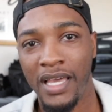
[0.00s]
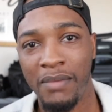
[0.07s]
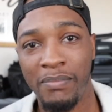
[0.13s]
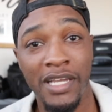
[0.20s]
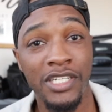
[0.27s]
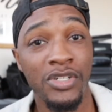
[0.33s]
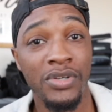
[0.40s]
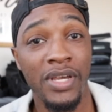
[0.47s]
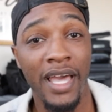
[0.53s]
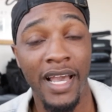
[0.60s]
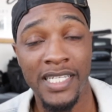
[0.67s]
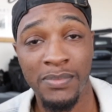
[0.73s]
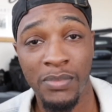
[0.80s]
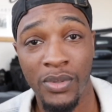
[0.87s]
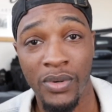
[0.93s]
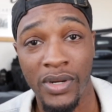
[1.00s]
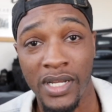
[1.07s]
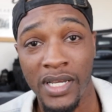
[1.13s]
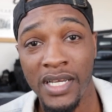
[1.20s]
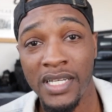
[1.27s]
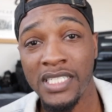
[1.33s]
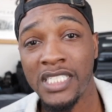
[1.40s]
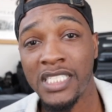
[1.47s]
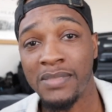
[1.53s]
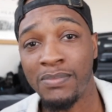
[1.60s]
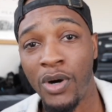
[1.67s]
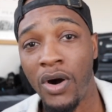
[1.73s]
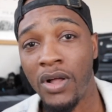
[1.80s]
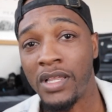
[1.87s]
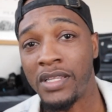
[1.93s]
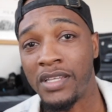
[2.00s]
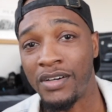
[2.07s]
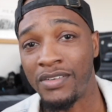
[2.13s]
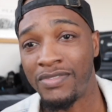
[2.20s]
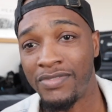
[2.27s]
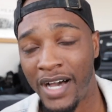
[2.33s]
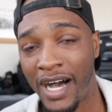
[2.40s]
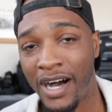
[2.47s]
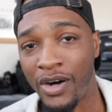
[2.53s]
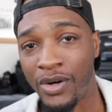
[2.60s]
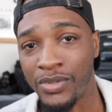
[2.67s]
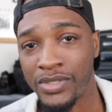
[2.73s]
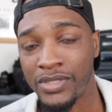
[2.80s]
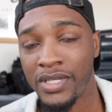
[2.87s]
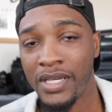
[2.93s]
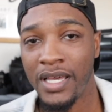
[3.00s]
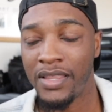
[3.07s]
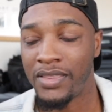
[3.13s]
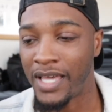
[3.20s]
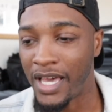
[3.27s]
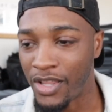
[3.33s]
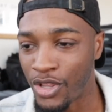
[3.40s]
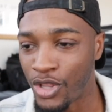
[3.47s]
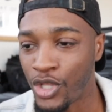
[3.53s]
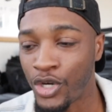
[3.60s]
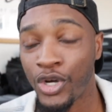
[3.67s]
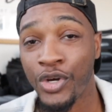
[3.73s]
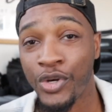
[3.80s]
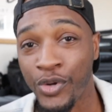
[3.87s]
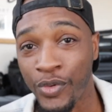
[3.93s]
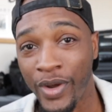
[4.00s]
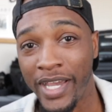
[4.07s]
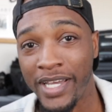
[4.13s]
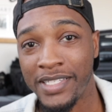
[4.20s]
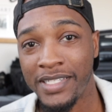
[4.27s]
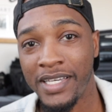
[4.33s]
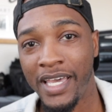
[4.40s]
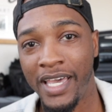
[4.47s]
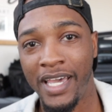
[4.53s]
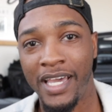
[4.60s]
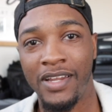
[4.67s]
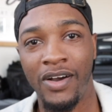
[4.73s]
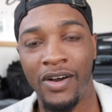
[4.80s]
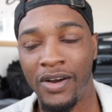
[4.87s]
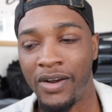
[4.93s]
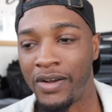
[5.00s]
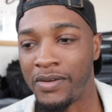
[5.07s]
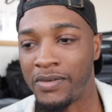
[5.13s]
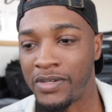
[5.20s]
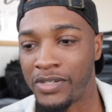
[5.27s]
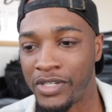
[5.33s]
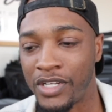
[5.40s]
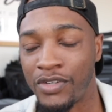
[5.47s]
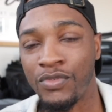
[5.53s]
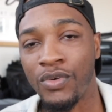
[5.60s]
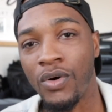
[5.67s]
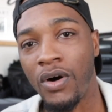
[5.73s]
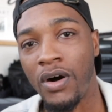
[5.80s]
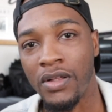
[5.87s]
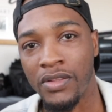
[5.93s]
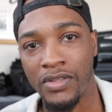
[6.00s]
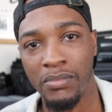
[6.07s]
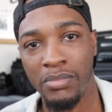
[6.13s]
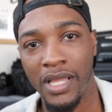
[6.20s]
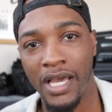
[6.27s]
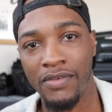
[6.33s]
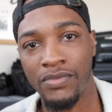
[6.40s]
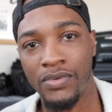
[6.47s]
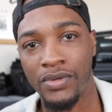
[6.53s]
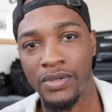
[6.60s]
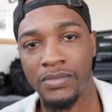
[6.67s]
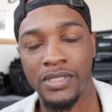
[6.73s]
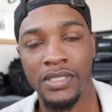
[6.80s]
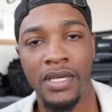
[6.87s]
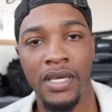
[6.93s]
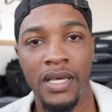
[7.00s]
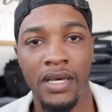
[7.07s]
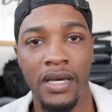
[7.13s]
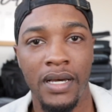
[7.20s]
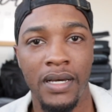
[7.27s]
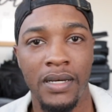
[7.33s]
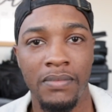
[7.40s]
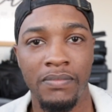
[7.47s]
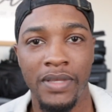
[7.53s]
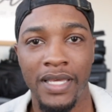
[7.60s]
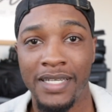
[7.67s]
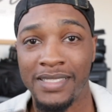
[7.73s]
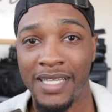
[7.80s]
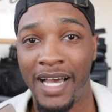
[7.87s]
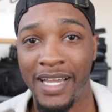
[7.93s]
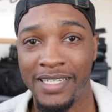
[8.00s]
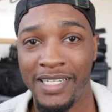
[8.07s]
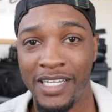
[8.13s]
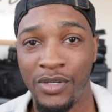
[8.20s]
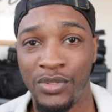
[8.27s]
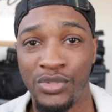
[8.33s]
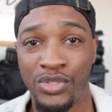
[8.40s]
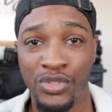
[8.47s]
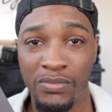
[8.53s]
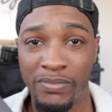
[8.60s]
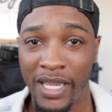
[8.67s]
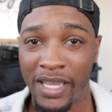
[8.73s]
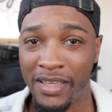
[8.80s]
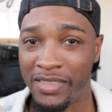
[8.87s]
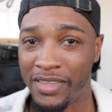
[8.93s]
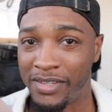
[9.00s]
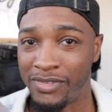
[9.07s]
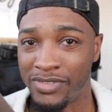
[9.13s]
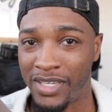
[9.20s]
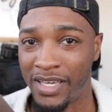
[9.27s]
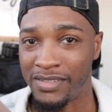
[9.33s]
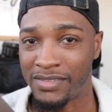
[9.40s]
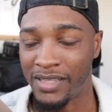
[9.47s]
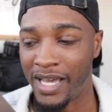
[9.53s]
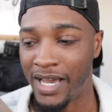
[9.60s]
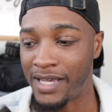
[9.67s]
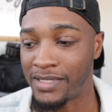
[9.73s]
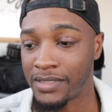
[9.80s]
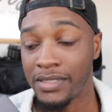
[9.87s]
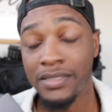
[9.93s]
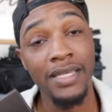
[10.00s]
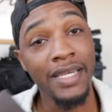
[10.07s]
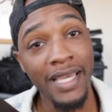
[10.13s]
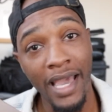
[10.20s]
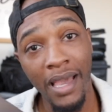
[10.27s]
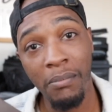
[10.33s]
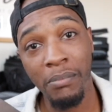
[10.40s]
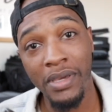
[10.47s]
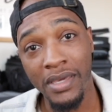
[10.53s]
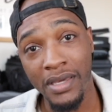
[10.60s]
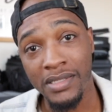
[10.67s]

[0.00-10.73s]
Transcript: and make sure you export small enough files that look great and are good for all the platforms. Is ideal to making these things last because they can be